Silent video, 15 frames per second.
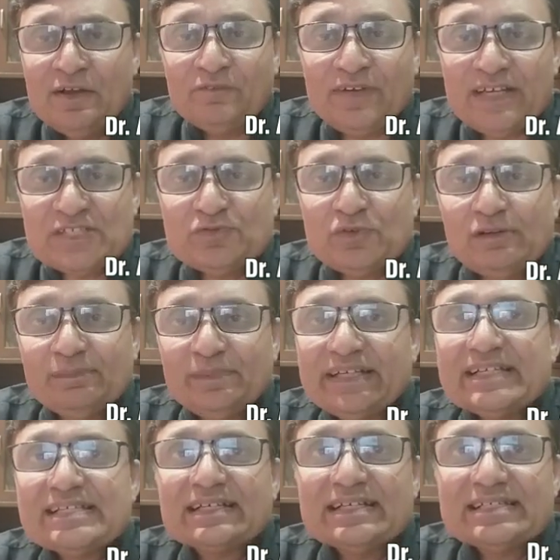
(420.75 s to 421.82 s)
First, we will be
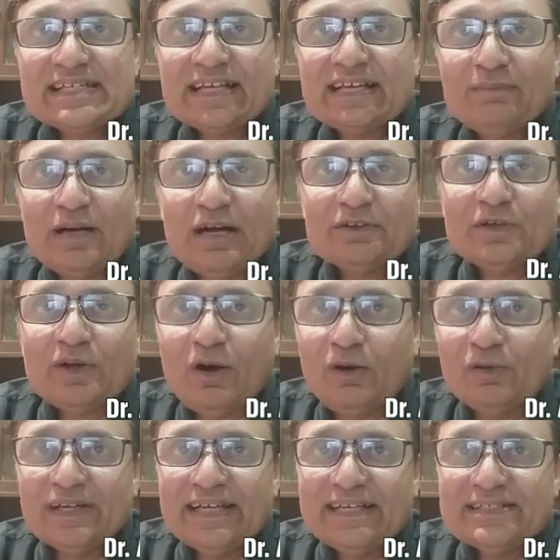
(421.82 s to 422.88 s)
discussing about
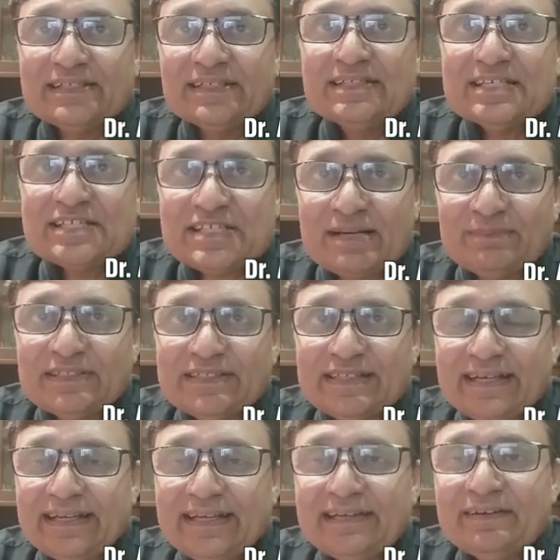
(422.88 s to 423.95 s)
online summer
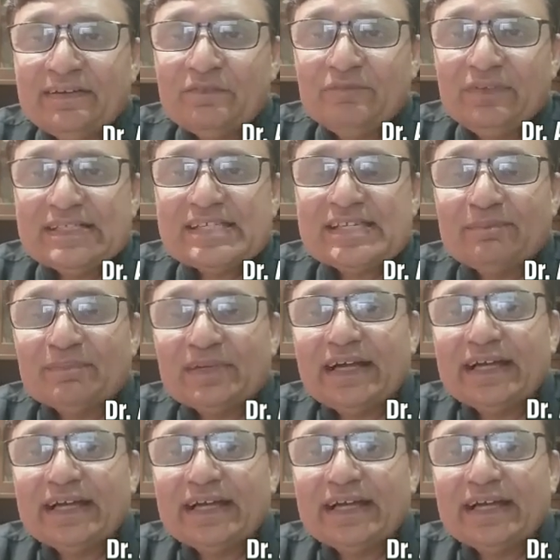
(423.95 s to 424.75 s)
training with some